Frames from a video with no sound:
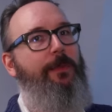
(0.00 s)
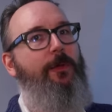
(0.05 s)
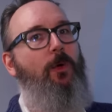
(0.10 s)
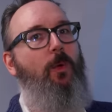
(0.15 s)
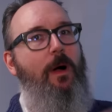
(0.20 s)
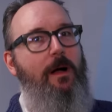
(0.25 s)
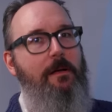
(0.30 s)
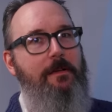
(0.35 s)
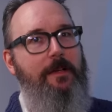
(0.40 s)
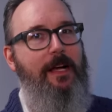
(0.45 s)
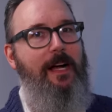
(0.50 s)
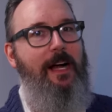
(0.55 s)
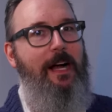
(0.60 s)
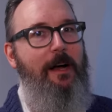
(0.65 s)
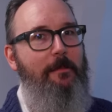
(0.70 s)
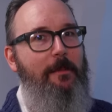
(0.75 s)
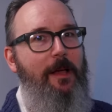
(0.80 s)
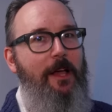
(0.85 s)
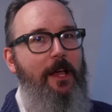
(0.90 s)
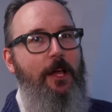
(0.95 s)
with
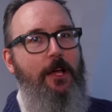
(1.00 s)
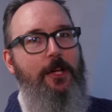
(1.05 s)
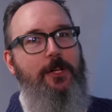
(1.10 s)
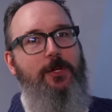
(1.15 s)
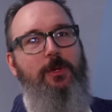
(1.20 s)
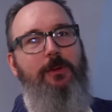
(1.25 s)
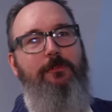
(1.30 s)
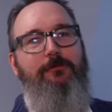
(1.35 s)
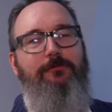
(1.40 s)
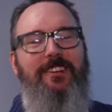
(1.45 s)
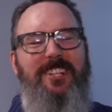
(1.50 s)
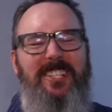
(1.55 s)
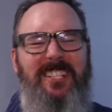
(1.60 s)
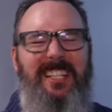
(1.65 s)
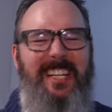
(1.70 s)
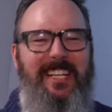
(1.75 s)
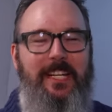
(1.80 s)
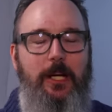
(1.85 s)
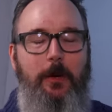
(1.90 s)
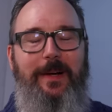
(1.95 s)
Qualcomm to
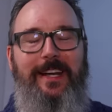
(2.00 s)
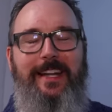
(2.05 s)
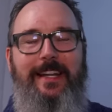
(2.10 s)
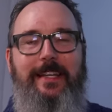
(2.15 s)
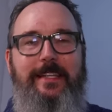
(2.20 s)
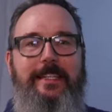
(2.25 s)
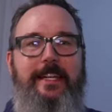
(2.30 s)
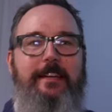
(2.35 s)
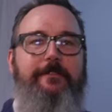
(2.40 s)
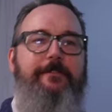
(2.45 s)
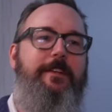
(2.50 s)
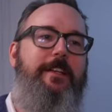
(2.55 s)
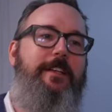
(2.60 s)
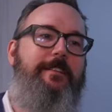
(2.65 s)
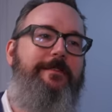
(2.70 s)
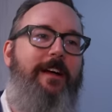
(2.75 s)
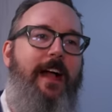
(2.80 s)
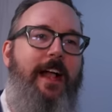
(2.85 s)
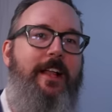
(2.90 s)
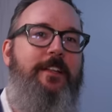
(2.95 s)
originally go in a different
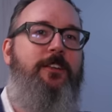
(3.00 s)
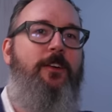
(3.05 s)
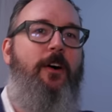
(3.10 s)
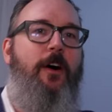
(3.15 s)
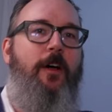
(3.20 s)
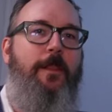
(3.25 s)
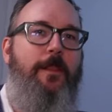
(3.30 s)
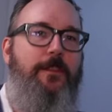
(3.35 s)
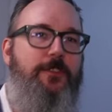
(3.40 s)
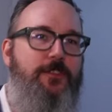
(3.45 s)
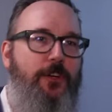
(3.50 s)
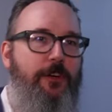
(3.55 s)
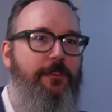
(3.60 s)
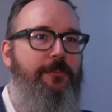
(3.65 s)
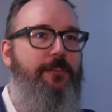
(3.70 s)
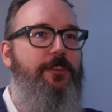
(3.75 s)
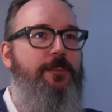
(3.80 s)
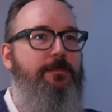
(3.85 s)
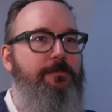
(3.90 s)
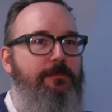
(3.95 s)
device called the
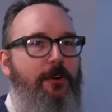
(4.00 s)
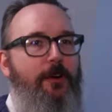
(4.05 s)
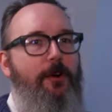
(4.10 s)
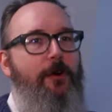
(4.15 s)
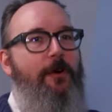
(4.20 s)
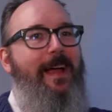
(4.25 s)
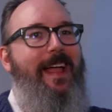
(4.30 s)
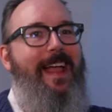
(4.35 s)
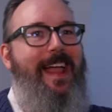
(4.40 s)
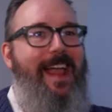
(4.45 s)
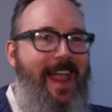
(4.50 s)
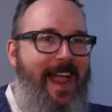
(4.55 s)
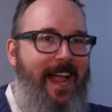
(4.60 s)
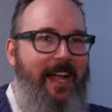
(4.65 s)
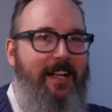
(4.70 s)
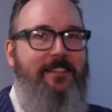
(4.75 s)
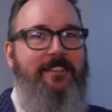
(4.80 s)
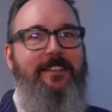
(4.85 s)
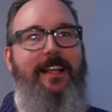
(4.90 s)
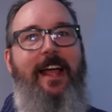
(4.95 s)
Surface Pro
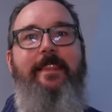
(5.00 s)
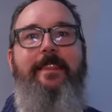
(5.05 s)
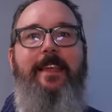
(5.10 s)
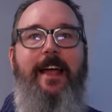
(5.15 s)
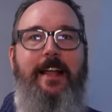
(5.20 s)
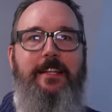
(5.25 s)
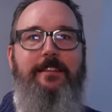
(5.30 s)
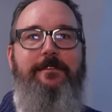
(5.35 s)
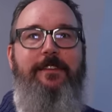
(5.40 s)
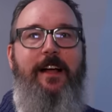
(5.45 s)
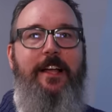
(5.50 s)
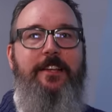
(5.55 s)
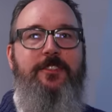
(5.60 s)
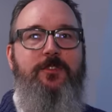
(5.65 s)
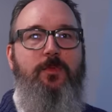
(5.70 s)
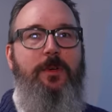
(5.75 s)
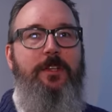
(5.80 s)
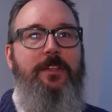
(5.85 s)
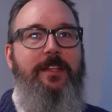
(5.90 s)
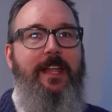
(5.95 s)
X. And that
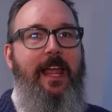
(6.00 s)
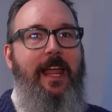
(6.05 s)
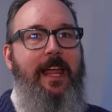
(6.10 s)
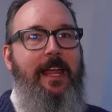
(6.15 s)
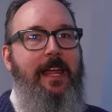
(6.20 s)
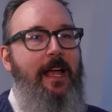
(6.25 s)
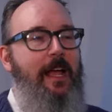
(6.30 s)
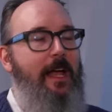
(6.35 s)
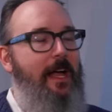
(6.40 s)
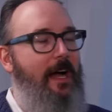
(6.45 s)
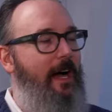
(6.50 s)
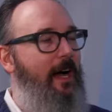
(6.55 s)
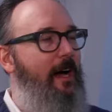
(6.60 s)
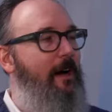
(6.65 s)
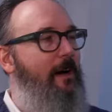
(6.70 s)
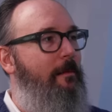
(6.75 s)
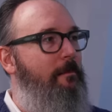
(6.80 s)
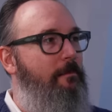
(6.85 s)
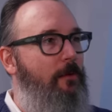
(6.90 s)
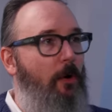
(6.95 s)
device was a
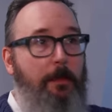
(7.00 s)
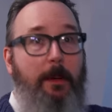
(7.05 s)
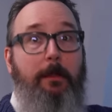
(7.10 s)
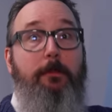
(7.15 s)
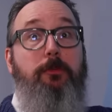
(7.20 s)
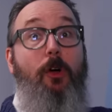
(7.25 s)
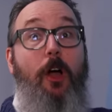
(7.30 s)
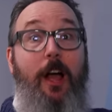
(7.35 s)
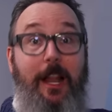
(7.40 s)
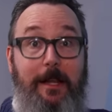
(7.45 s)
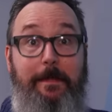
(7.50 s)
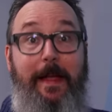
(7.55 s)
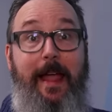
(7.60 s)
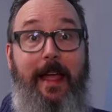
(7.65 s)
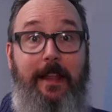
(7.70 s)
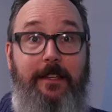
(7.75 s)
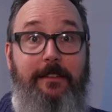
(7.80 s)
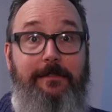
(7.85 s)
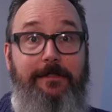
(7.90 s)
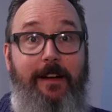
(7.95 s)
uh, mobile
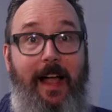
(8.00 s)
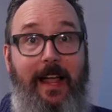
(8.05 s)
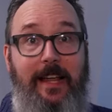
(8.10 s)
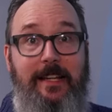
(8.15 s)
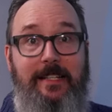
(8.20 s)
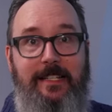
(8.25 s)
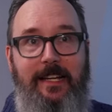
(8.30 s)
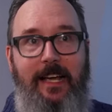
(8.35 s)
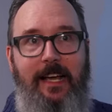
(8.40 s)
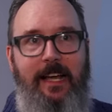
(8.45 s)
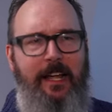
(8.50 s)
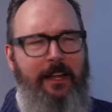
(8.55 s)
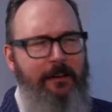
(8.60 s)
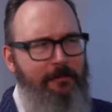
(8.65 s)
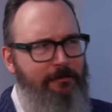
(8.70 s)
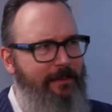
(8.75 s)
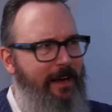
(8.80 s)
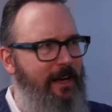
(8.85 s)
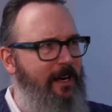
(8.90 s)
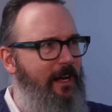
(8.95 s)
broadband device. Uh,
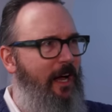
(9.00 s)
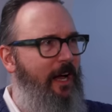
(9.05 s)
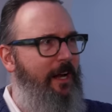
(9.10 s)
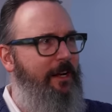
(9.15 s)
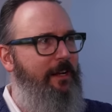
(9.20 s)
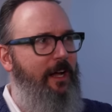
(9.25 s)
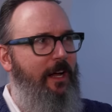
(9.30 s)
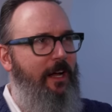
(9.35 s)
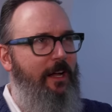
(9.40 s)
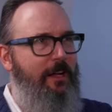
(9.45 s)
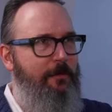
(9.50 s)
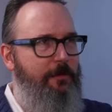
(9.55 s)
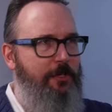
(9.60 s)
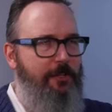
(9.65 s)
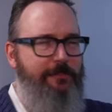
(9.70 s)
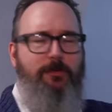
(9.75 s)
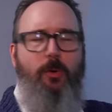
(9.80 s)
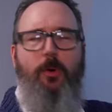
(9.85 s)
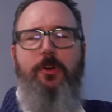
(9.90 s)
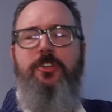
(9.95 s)
it ran on, uh, it was
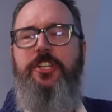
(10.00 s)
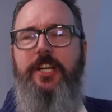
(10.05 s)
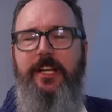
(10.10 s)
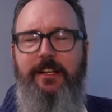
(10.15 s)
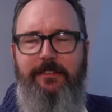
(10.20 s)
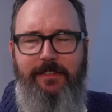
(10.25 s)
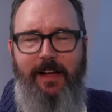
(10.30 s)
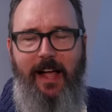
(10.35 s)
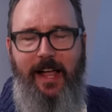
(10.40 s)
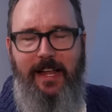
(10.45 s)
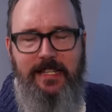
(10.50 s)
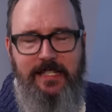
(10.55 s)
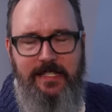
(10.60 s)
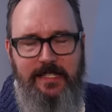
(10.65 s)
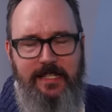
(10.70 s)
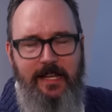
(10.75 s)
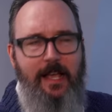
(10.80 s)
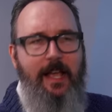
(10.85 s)
a 4G device.